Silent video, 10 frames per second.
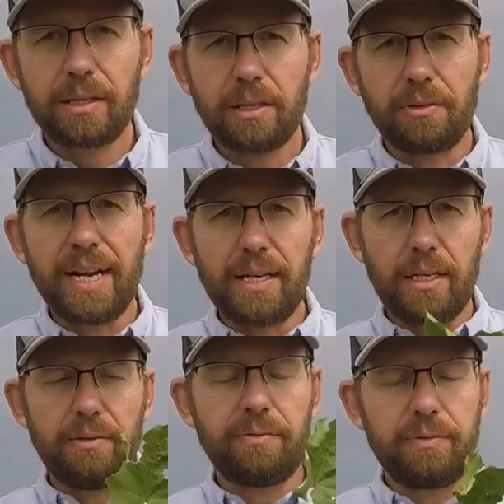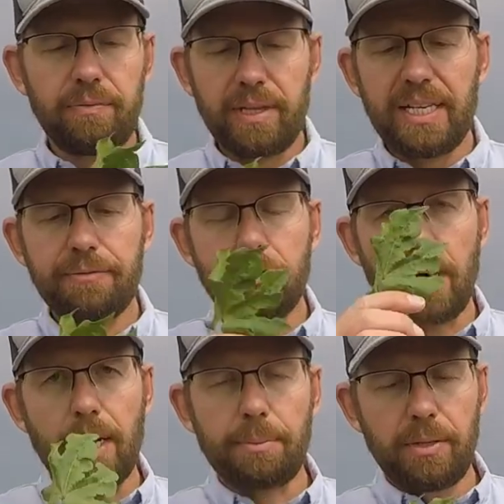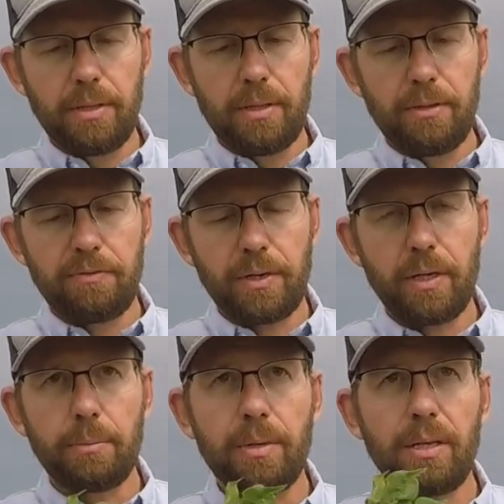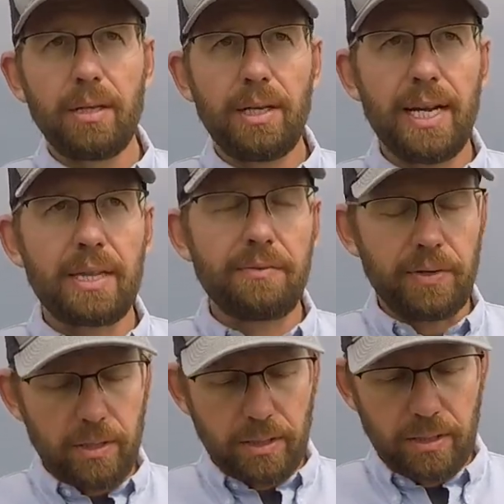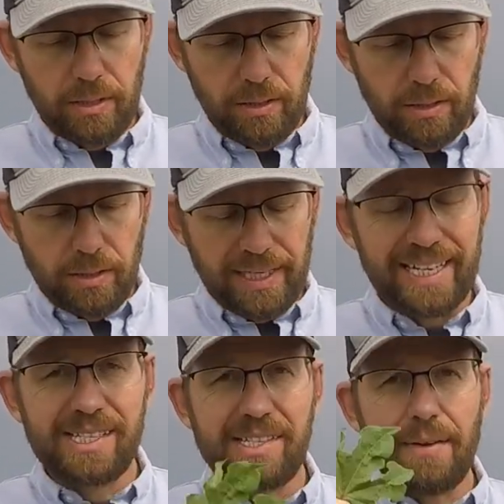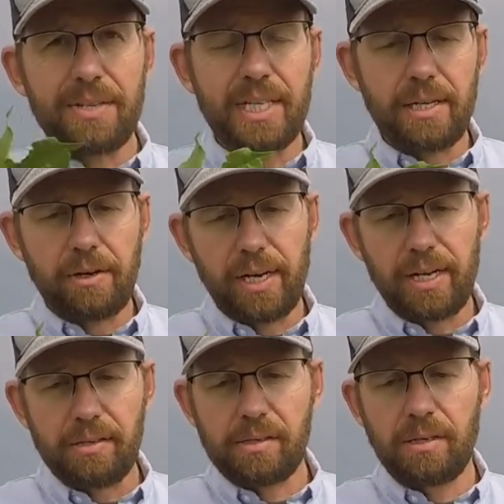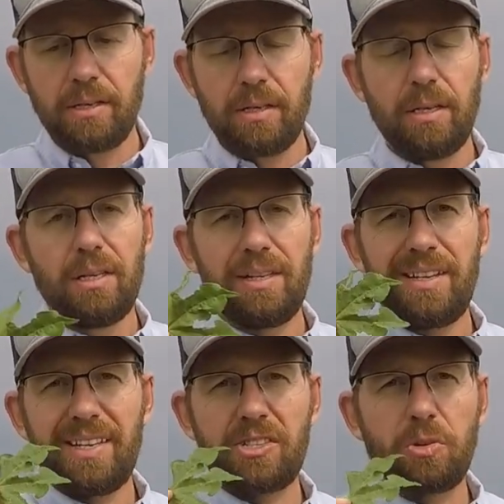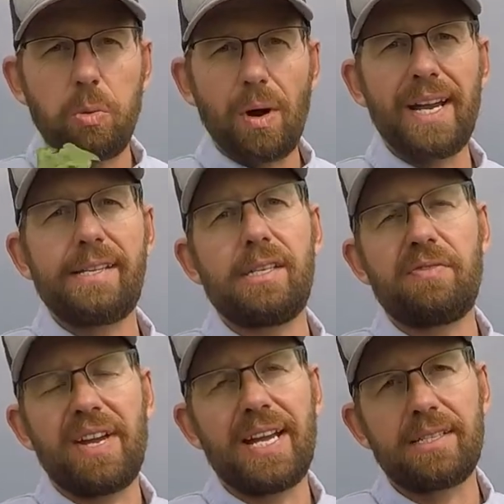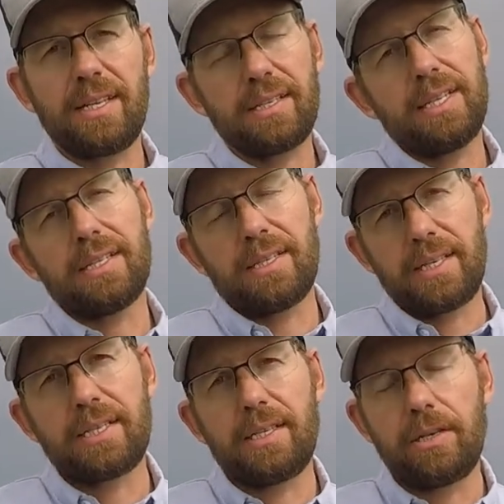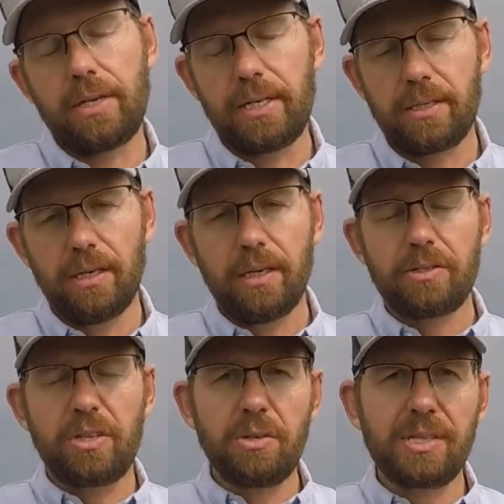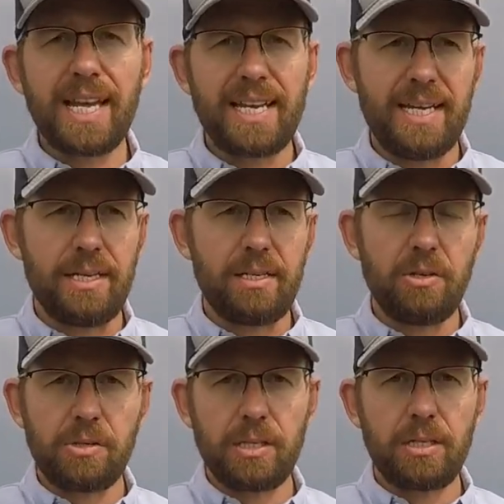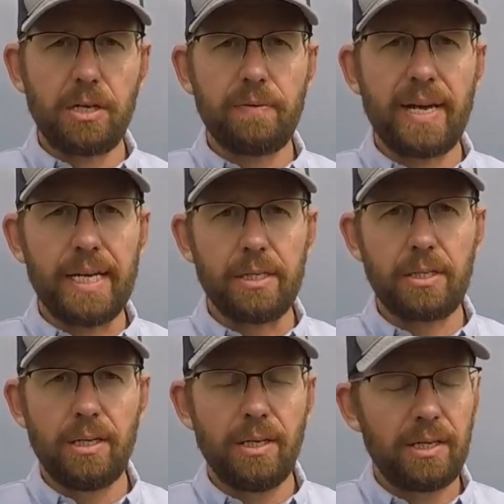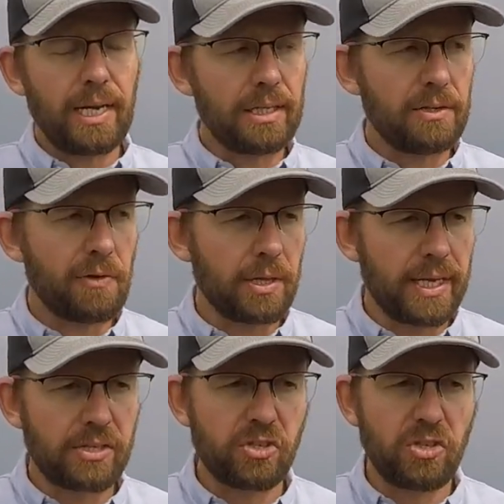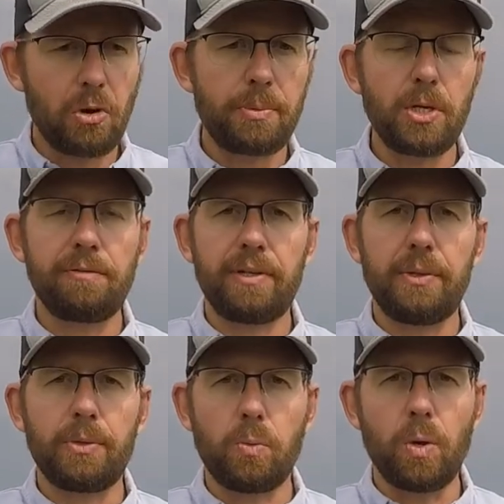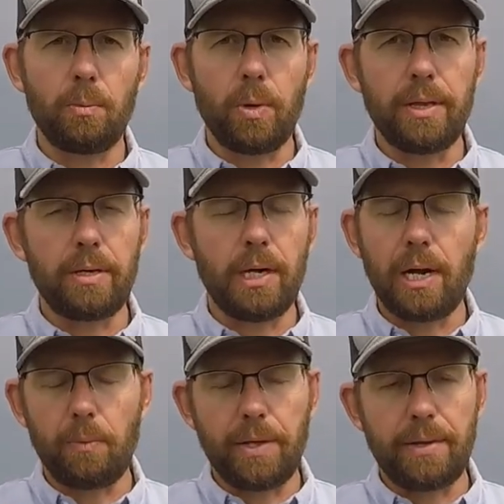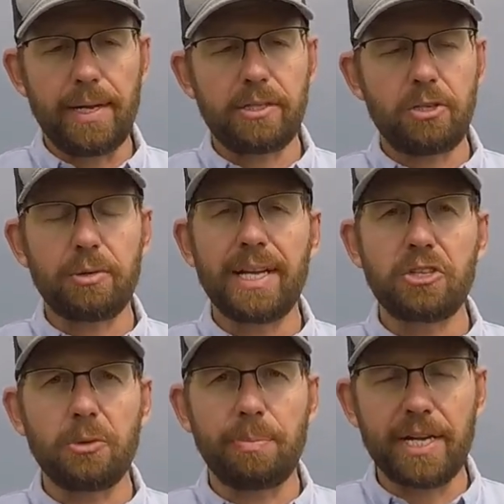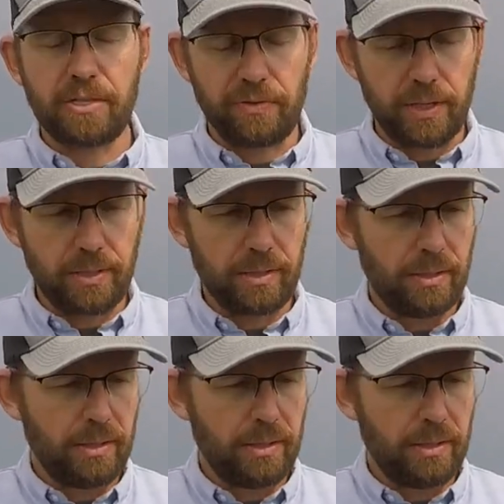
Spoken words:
the rate of leaf drop from ethifon at 70 degrees is twice as fast as it is at 60 degrees. So use that heat, use it to your advantage. Cotton defoliates so beautifully with warm weather, hot weather. That's your best friend.